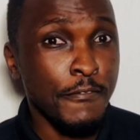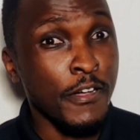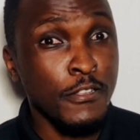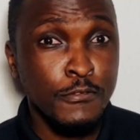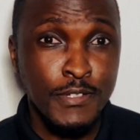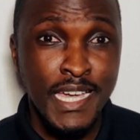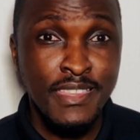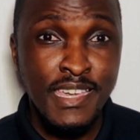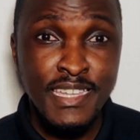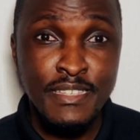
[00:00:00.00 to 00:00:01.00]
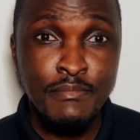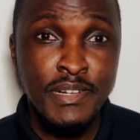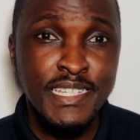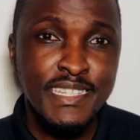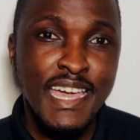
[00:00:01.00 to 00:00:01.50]
fail to get the
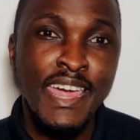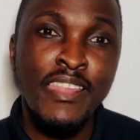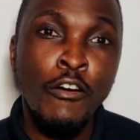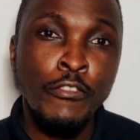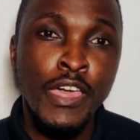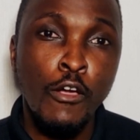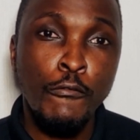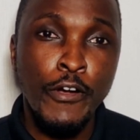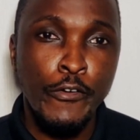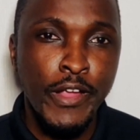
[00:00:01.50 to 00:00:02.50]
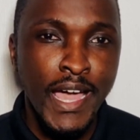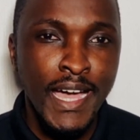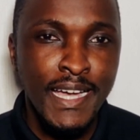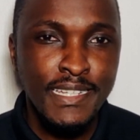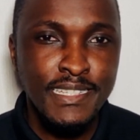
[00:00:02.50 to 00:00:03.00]
SMS, and now they
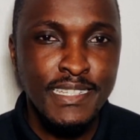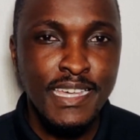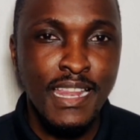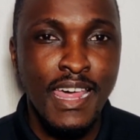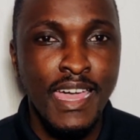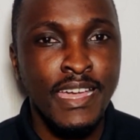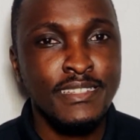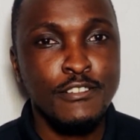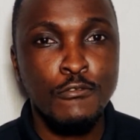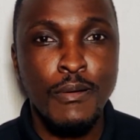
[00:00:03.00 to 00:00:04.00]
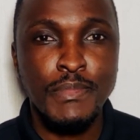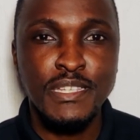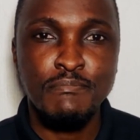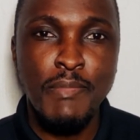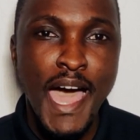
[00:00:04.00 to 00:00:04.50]
overreact and they're like Telegram
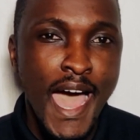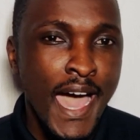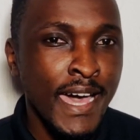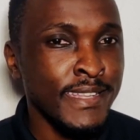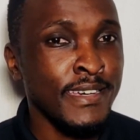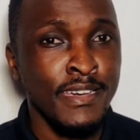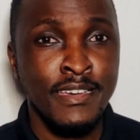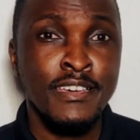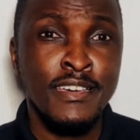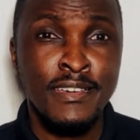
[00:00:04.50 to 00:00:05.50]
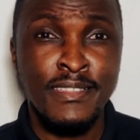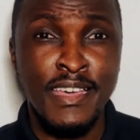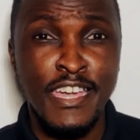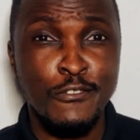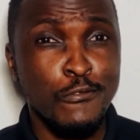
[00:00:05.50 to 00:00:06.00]
is bad.
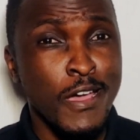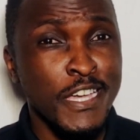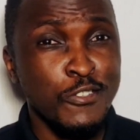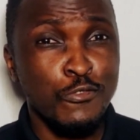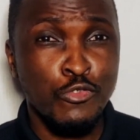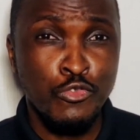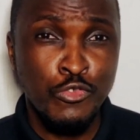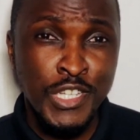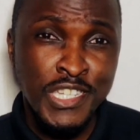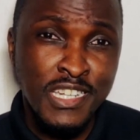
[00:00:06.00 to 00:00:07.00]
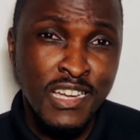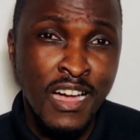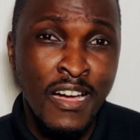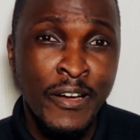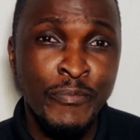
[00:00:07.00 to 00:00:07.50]
They try to switch
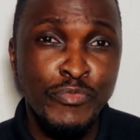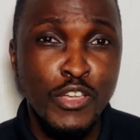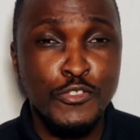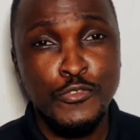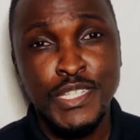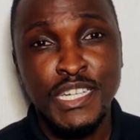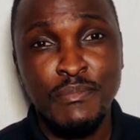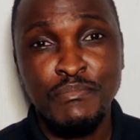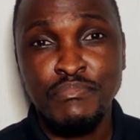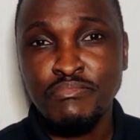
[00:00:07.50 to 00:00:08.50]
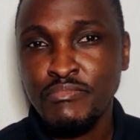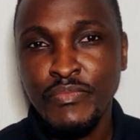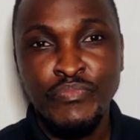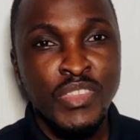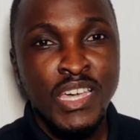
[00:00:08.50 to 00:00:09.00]
up
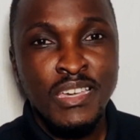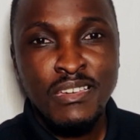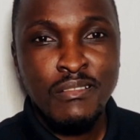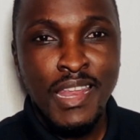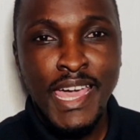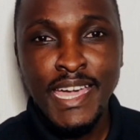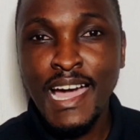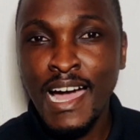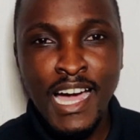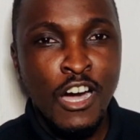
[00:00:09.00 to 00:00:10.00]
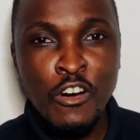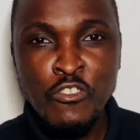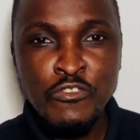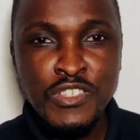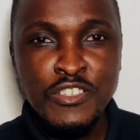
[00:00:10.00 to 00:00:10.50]
like
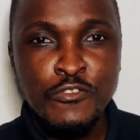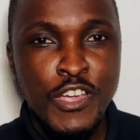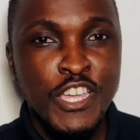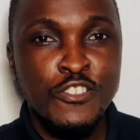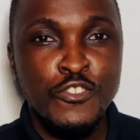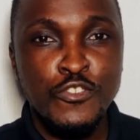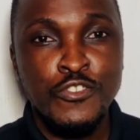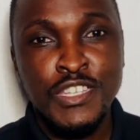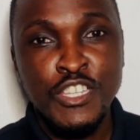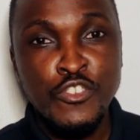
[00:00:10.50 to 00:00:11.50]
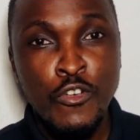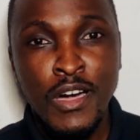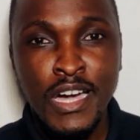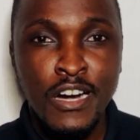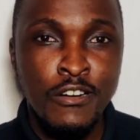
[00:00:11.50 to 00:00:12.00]
accounts, trying to use a new
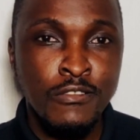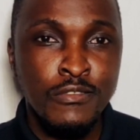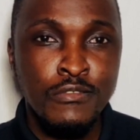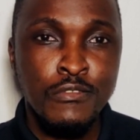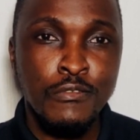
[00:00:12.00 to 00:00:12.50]
account